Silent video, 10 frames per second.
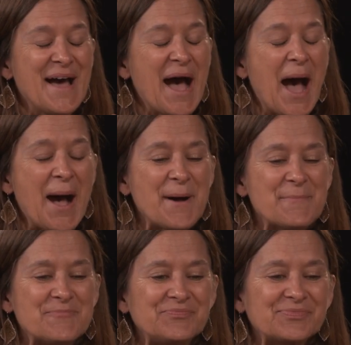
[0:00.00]

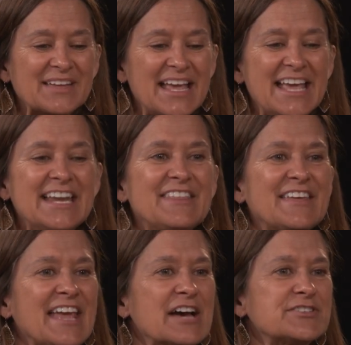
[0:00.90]
Um,
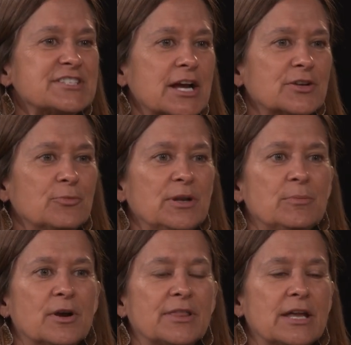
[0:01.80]
Anything else, Dr.
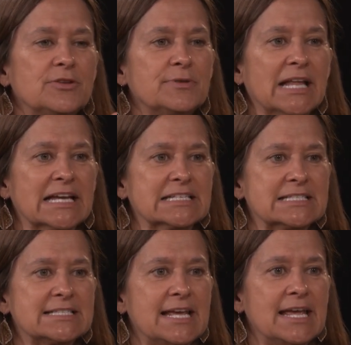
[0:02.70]
Whittenberg, that you would like to
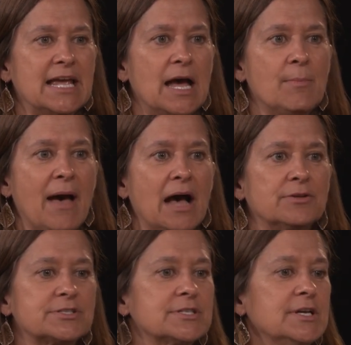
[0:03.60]
say
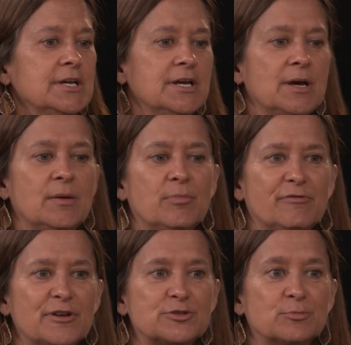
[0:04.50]
about
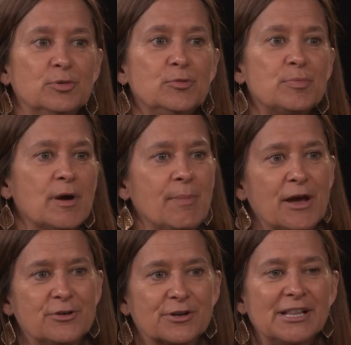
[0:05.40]
Professor Boop,
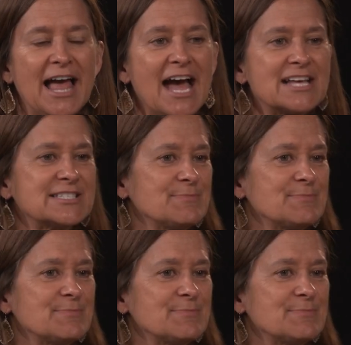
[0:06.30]
about your class,